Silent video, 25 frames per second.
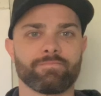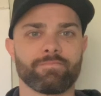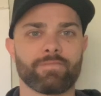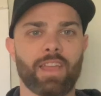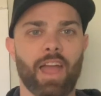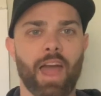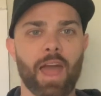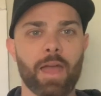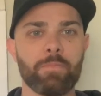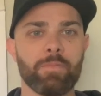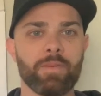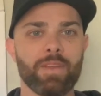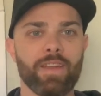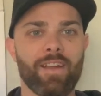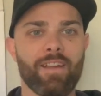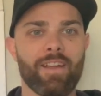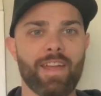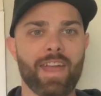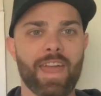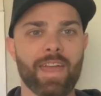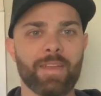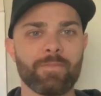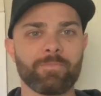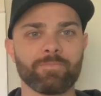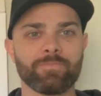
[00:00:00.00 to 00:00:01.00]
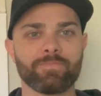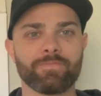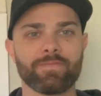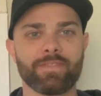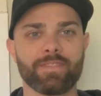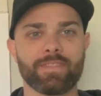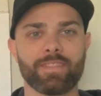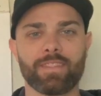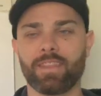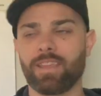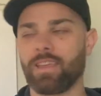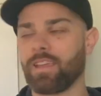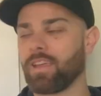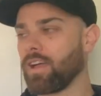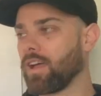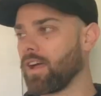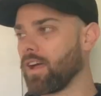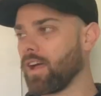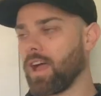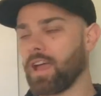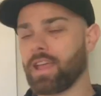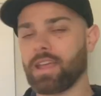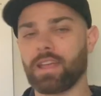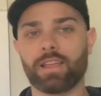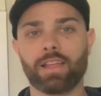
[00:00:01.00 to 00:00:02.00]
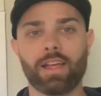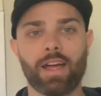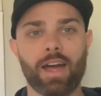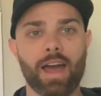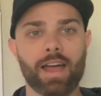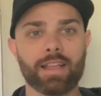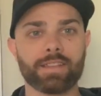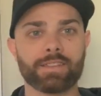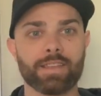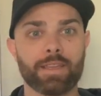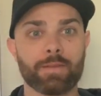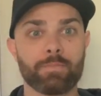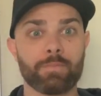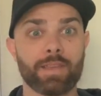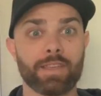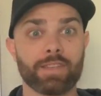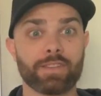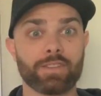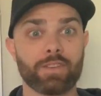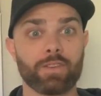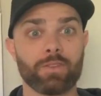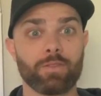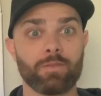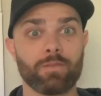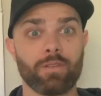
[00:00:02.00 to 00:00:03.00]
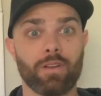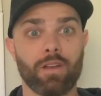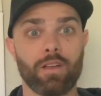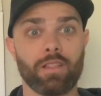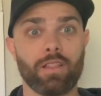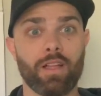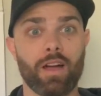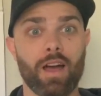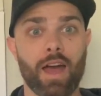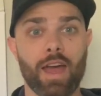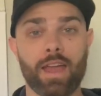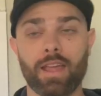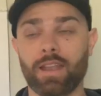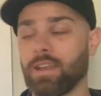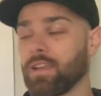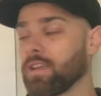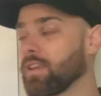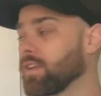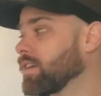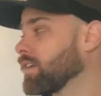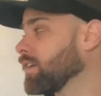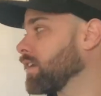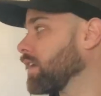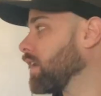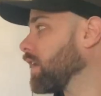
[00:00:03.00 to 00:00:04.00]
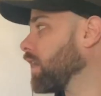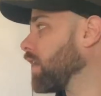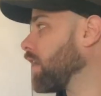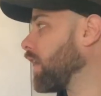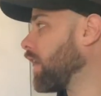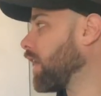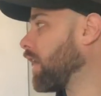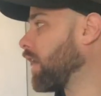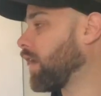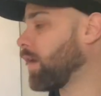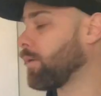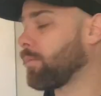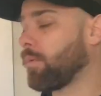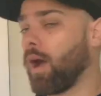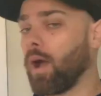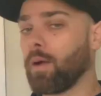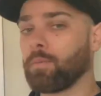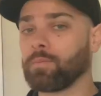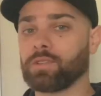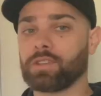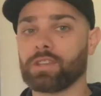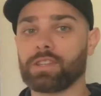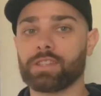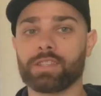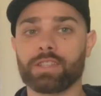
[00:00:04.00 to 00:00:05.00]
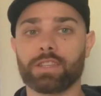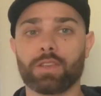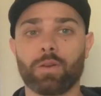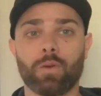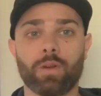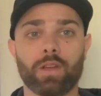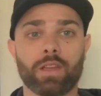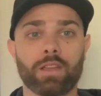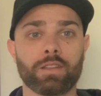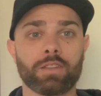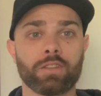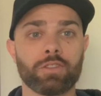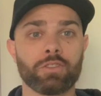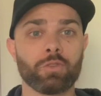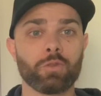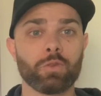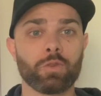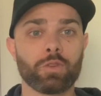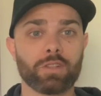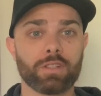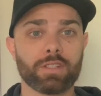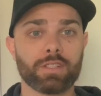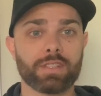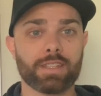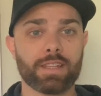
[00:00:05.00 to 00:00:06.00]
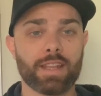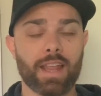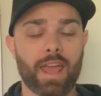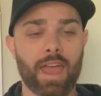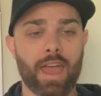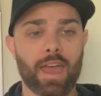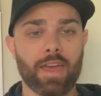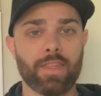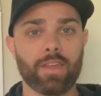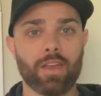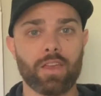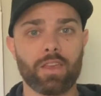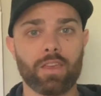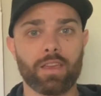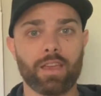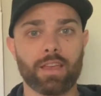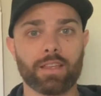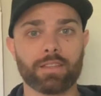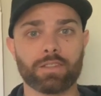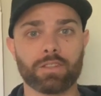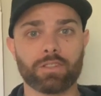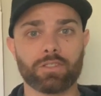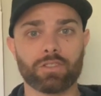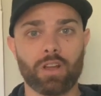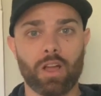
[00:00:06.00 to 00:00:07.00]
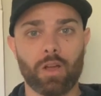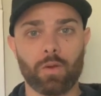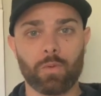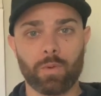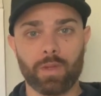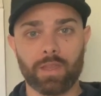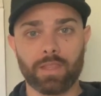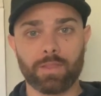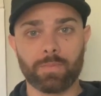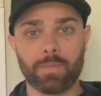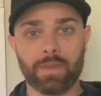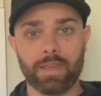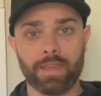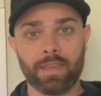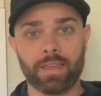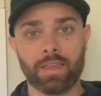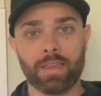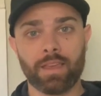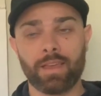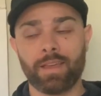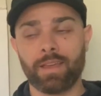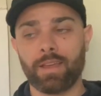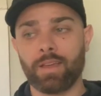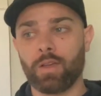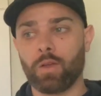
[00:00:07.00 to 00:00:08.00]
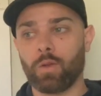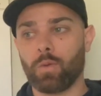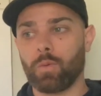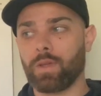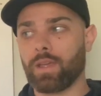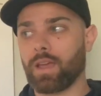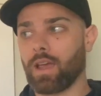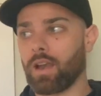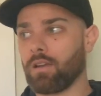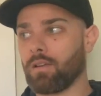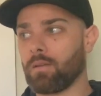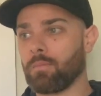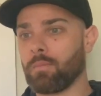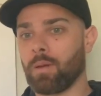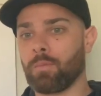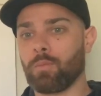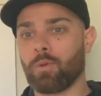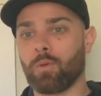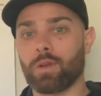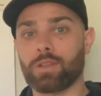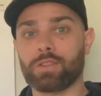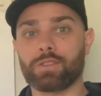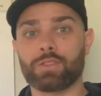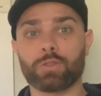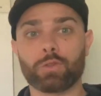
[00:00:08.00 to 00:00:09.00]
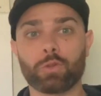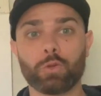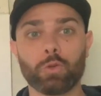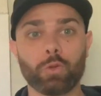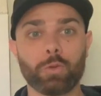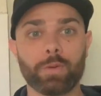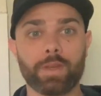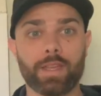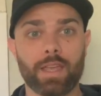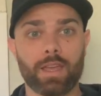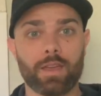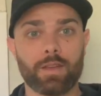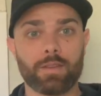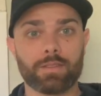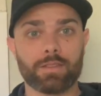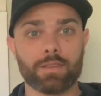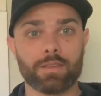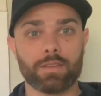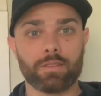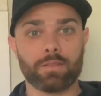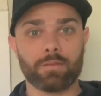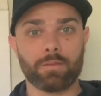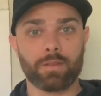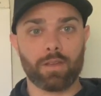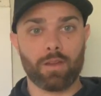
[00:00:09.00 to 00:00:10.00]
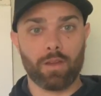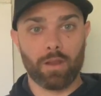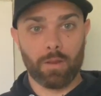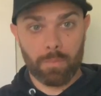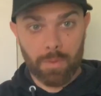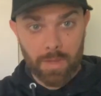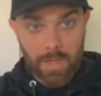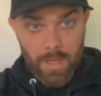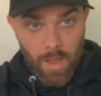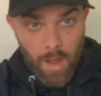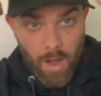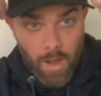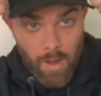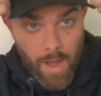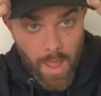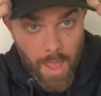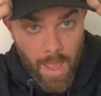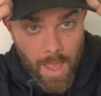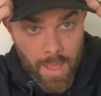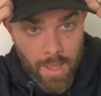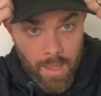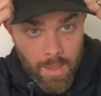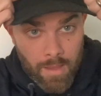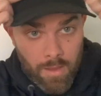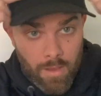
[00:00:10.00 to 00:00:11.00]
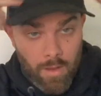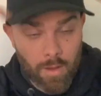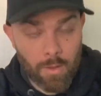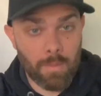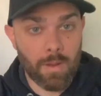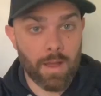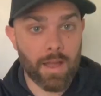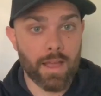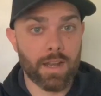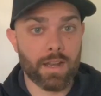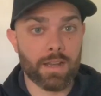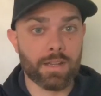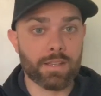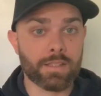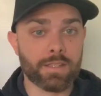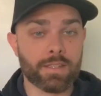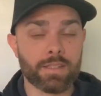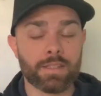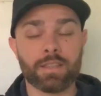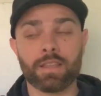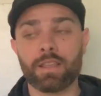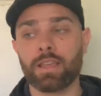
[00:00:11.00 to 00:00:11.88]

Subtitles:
Hi PRA, hi class, I miss you a lot. I'm just going to doodle today. I thought you guys could draw with me. We got to remember what school we go to. We go to PRA, Go Miners.